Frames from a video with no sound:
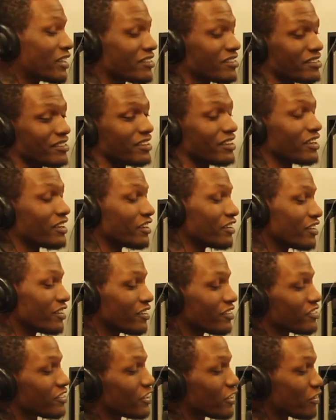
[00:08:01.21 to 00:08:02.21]
that's
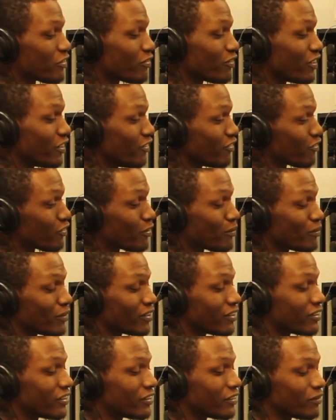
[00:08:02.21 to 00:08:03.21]
the stuff from
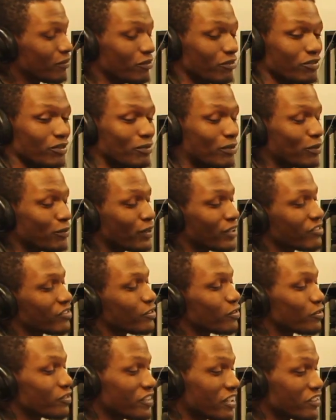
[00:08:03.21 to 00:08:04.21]
the West
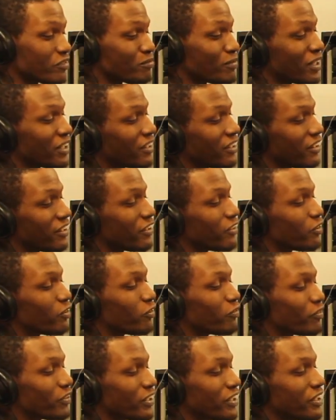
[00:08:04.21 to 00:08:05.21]
Coast that's making it
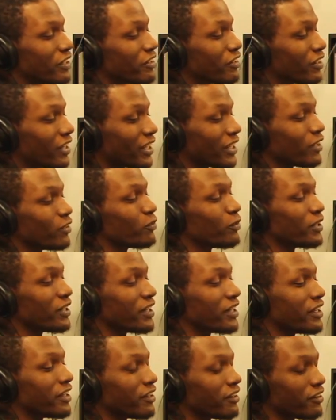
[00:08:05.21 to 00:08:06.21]
over here. Like, you
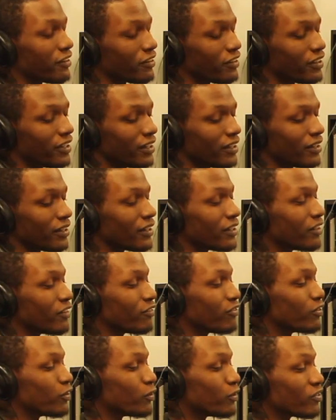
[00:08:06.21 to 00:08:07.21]
can hear the
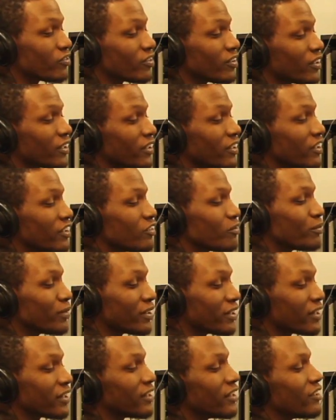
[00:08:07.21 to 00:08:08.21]
influence in the kids,
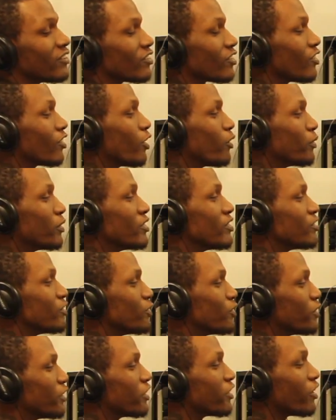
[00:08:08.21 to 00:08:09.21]
but the kids are always,
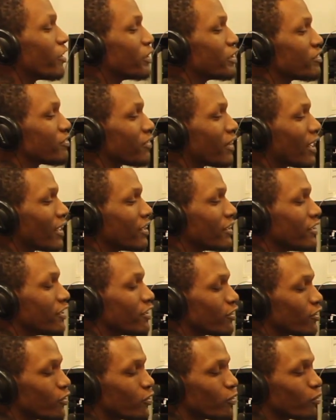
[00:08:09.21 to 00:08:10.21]
you know, they're always finding
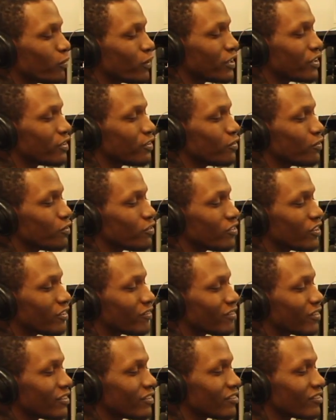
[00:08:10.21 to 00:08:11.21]
their own way to do
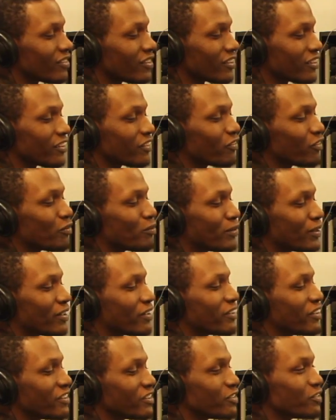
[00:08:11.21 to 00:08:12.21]
stuff because they're
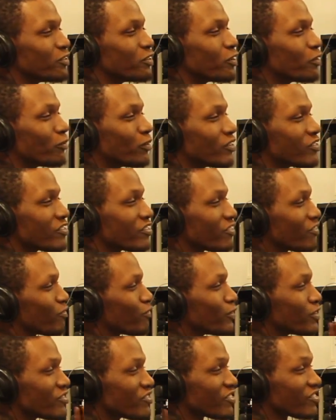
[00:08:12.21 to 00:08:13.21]
rebellious. You know, once
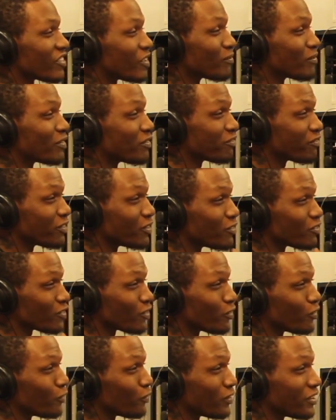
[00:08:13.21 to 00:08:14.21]
something feels
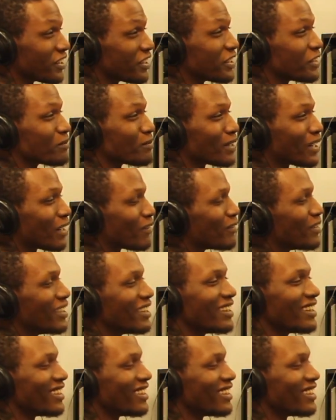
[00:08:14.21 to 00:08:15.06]
old in hip hop,